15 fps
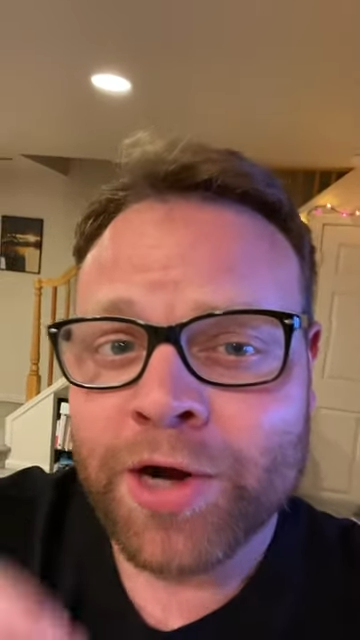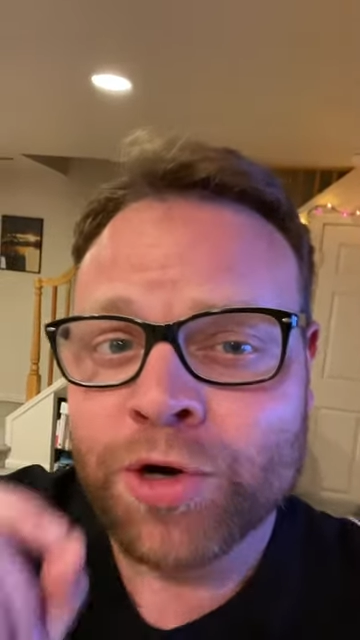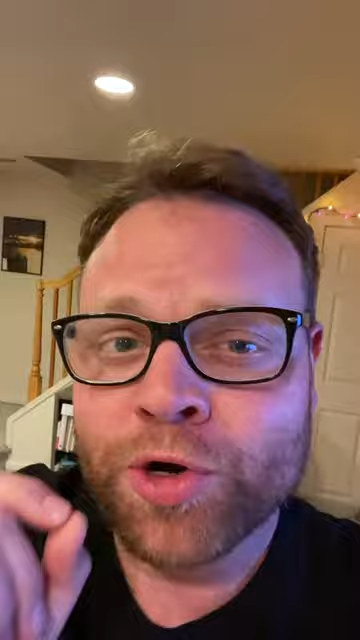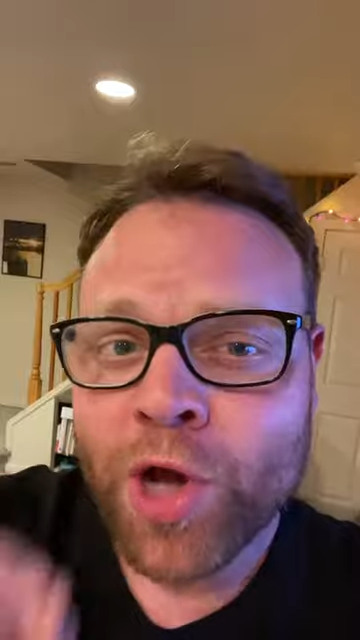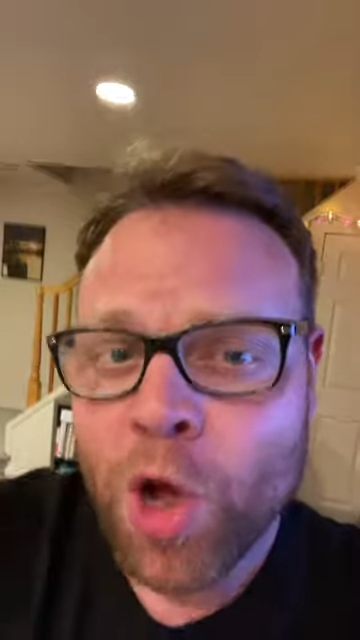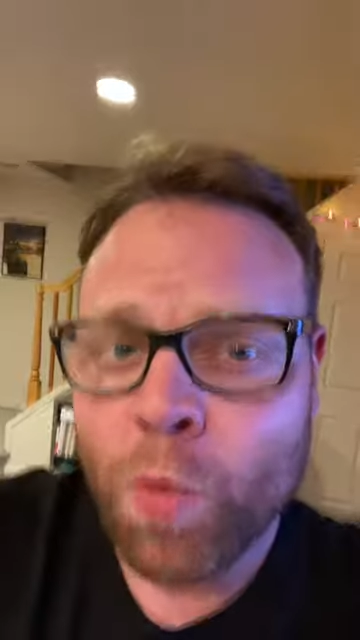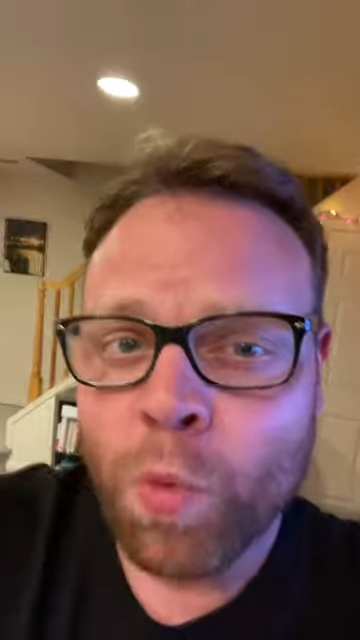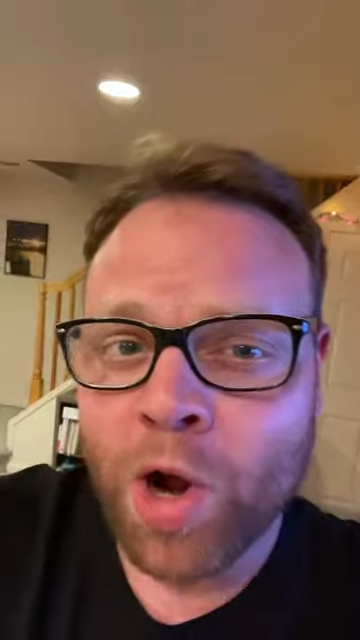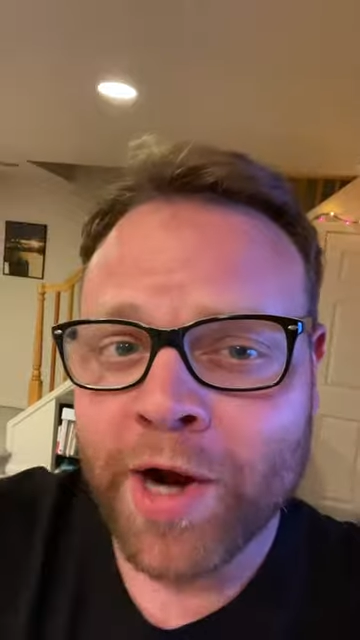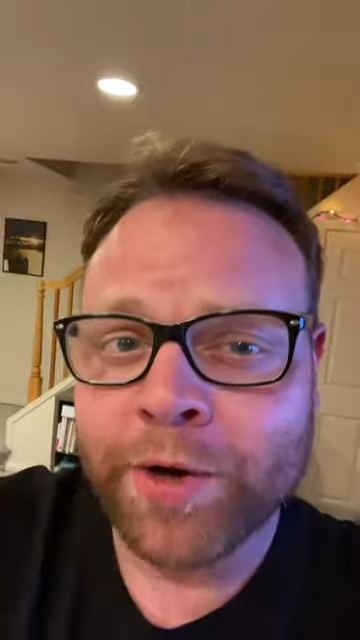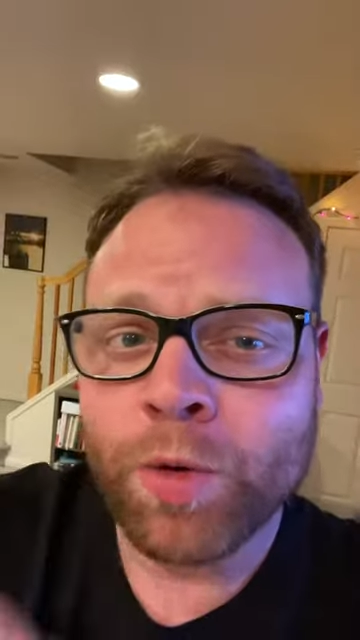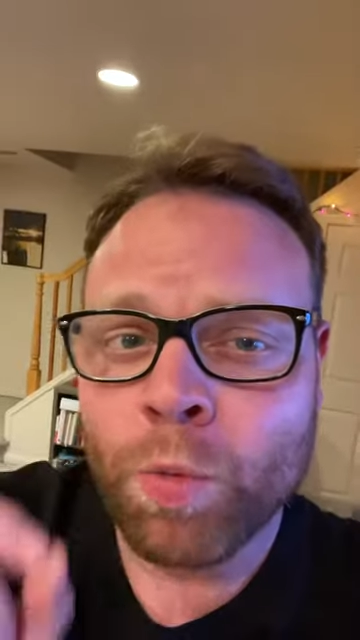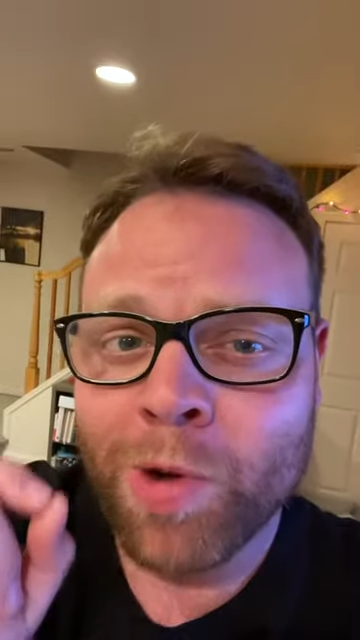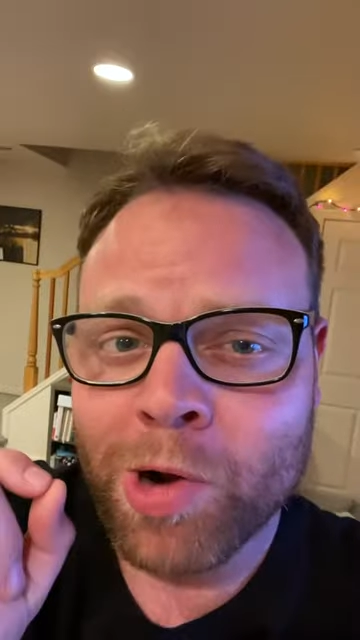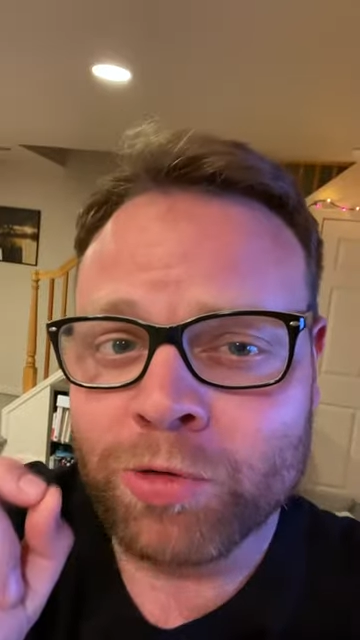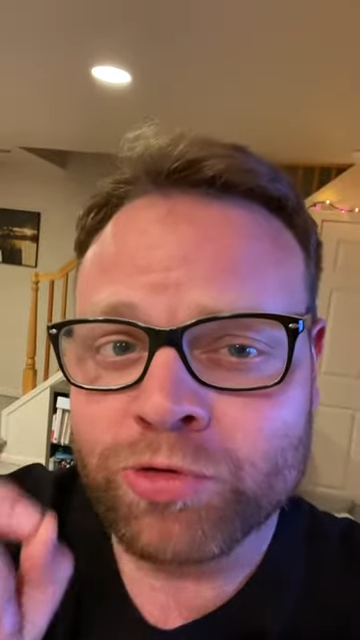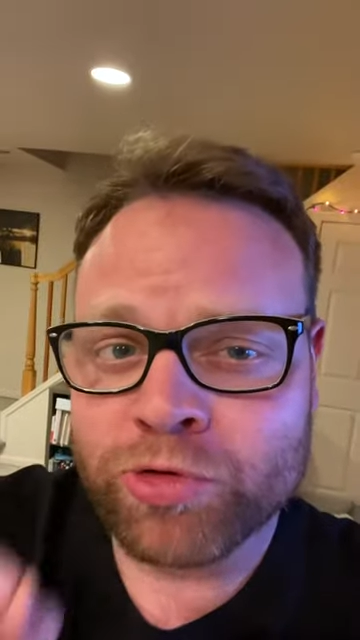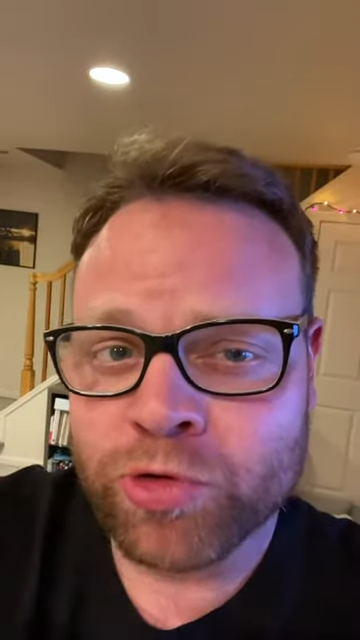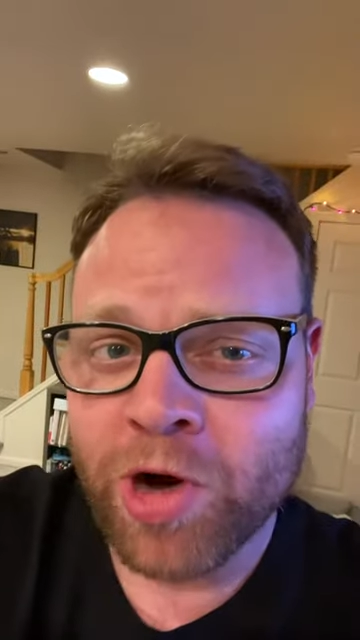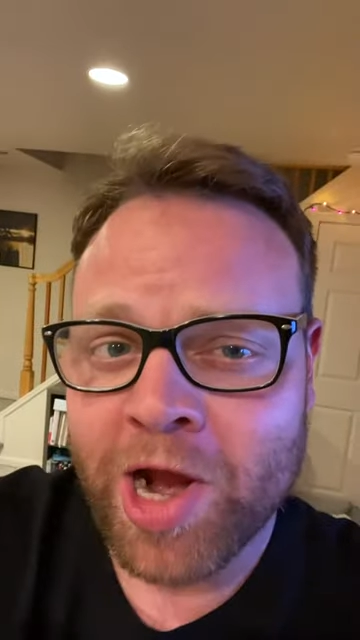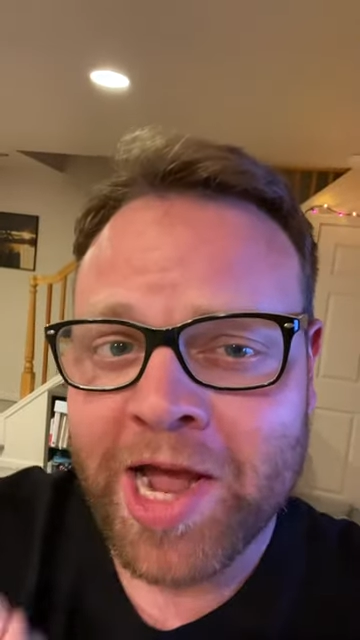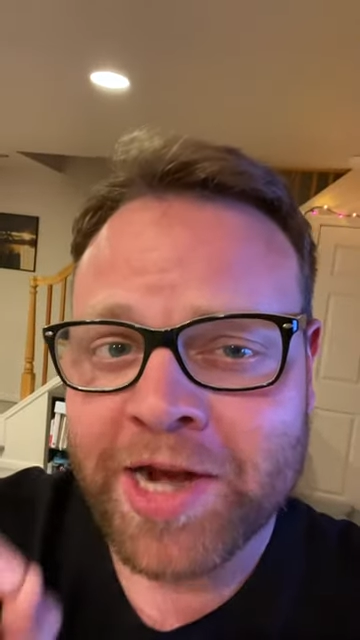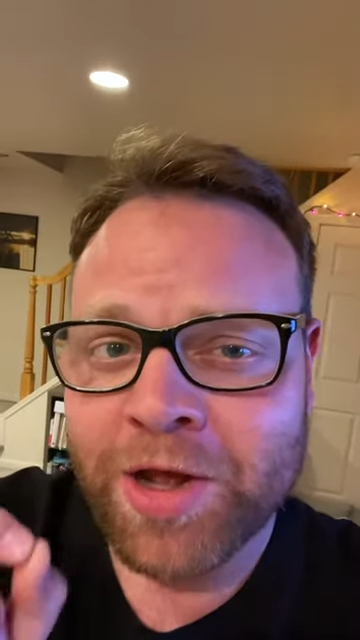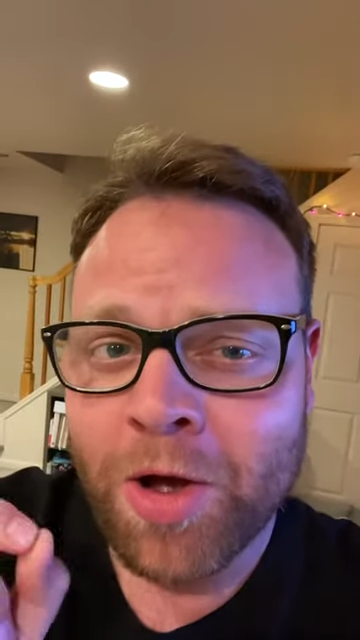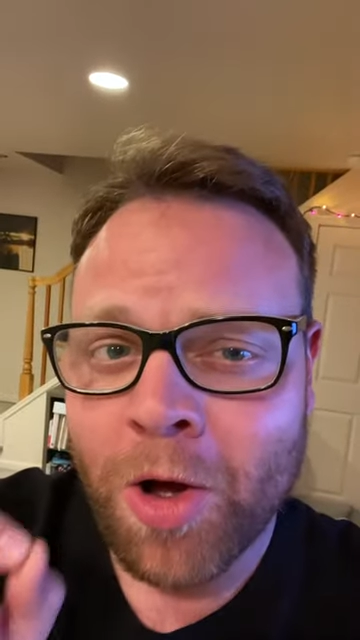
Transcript: no one will tread